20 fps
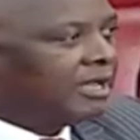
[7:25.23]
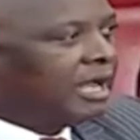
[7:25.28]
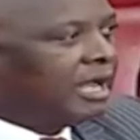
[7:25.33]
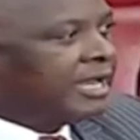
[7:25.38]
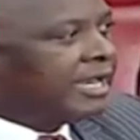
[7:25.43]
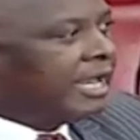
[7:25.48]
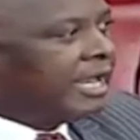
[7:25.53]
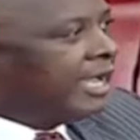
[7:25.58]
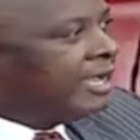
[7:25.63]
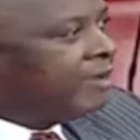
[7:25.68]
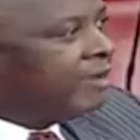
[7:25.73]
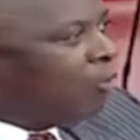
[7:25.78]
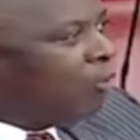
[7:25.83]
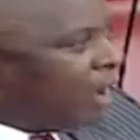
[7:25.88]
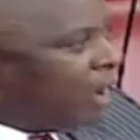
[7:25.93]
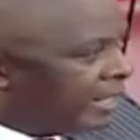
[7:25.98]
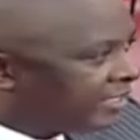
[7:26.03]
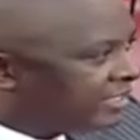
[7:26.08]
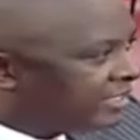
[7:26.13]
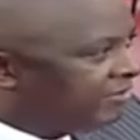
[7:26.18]
And I
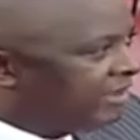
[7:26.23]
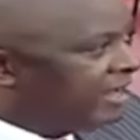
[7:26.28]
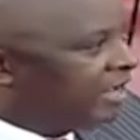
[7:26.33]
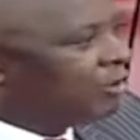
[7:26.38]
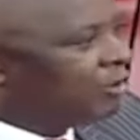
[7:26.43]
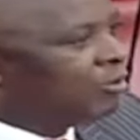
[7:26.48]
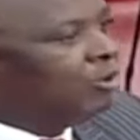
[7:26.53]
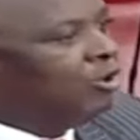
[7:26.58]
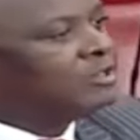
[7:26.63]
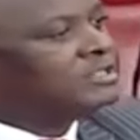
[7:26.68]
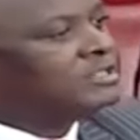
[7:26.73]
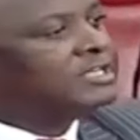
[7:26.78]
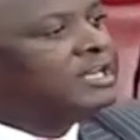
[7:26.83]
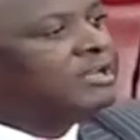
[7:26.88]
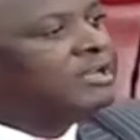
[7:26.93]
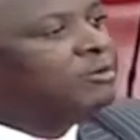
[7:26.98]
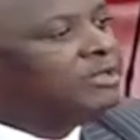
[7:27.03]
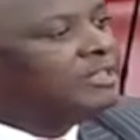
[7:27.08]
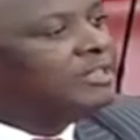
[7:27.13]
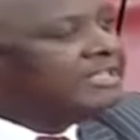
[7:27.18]
worked very
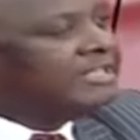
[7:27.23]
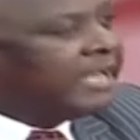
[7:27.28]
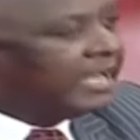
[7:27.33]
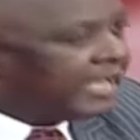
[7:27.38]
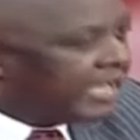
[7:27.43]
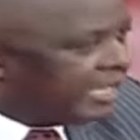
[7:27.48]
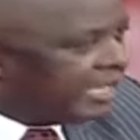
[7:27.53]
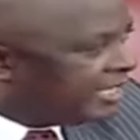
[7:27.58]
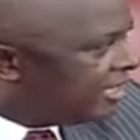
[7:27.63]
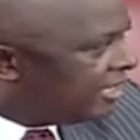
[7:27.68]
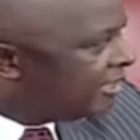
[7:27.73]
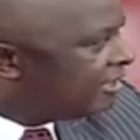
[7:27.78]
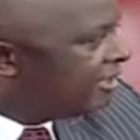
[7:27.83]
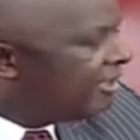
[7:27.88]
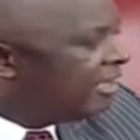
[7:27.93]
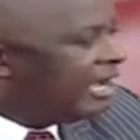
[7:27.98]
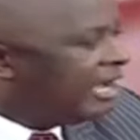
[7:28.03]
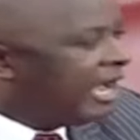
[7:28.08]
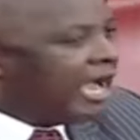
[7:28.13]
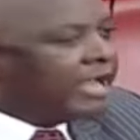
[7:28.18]
closely with Nyegenye.
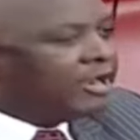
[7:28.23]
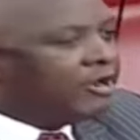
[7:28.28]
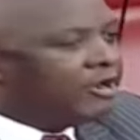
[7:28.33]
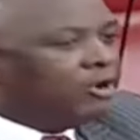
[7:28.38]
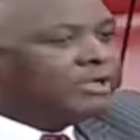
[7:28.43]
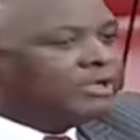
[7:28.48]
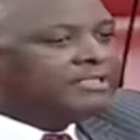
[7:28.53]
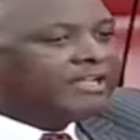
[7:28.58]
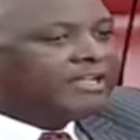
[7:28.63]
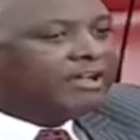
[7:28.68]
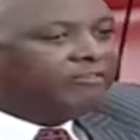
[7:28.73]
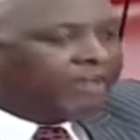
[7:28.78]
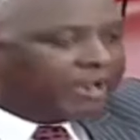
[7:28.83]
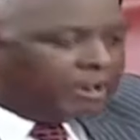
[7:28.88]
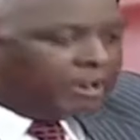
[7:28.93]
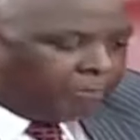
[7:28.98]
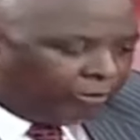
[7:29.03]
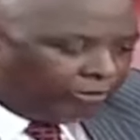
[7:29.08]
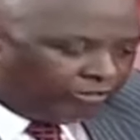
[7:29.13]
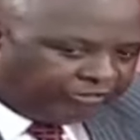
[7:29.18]
I know he's a
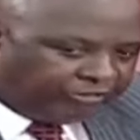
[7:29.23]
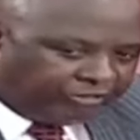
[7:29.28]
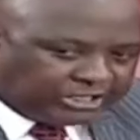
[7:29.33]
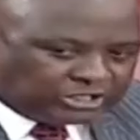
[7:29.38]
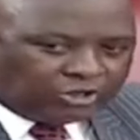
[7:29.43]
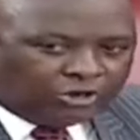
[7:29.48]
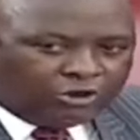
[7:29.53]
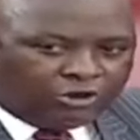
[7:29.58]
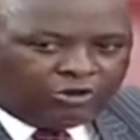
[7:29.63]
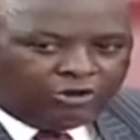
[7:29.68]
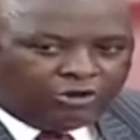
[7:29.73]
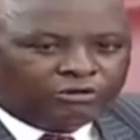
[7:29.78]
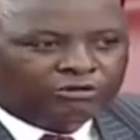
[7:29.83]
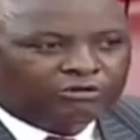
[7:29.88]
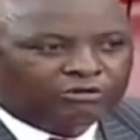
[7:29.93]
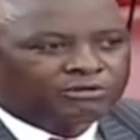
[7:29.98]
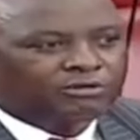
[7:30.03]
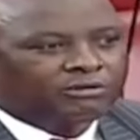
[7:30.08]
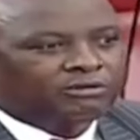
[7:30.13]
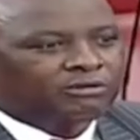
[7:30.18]
very professional
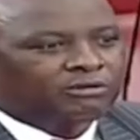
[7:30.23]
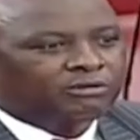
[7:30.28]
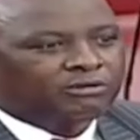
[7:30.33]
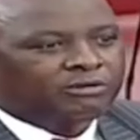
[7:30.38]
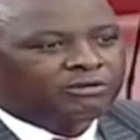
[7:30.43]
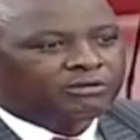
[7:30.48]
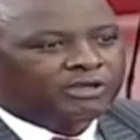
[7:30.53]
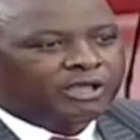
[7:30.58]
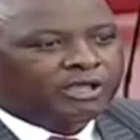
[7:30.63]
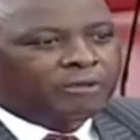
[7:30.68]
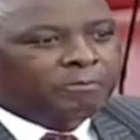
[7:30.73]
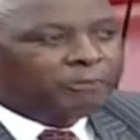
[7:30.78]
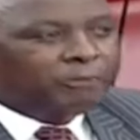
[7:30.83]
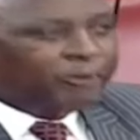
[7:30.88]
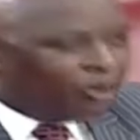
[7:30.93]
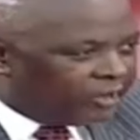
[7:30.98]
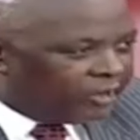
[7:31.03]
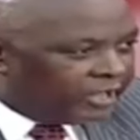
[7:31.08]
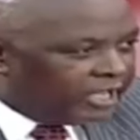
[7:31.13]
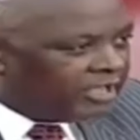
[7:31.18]

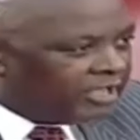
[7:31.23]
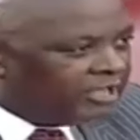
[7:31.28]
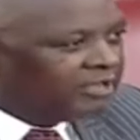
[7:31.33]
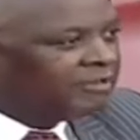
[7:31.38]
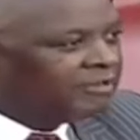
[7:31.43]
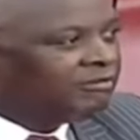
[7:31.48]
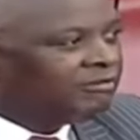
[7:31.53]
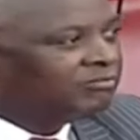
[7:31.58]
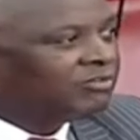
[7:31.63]
employee,